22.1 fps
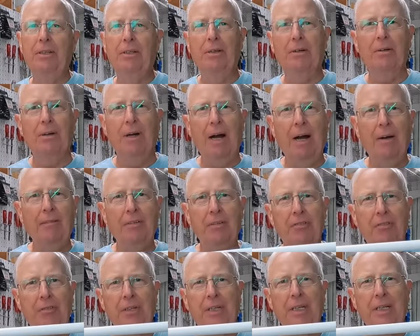You're
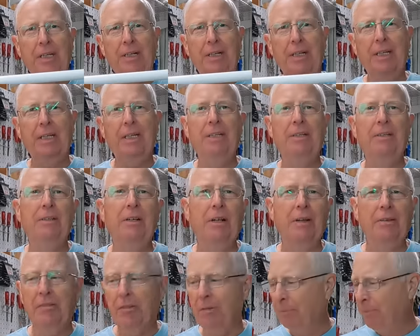obviously gonna need
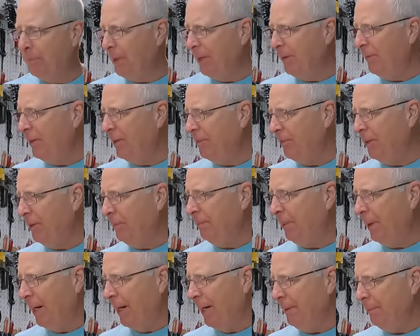some PVC
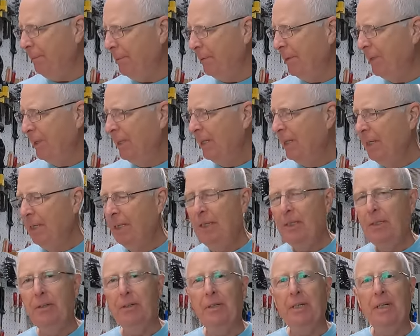pipe.
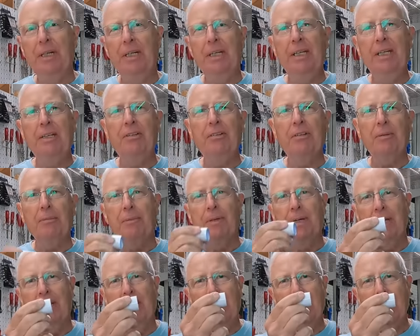You're gonna need
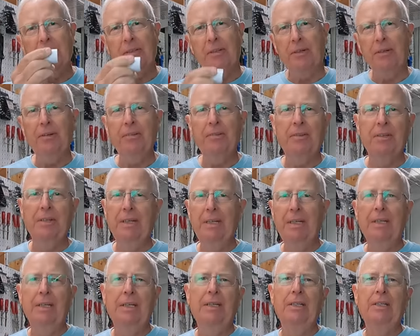some connectors.
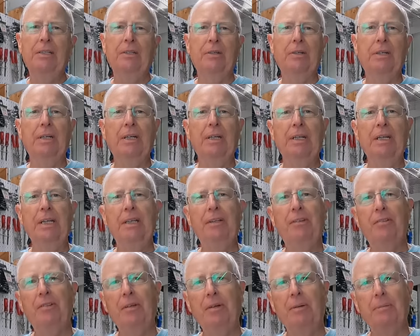You're gonna
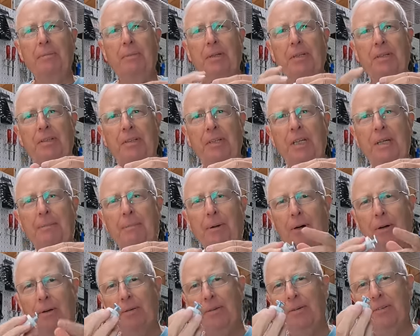need some
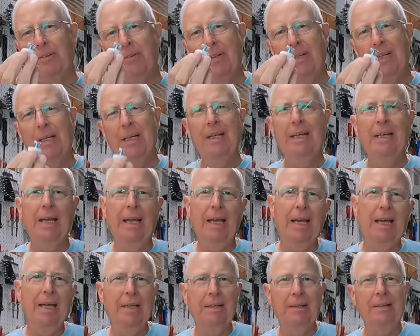T-bolts.
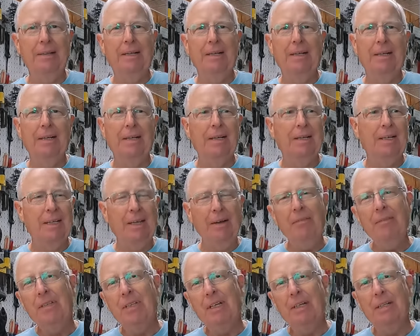And
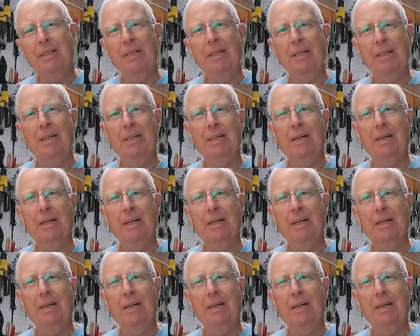given that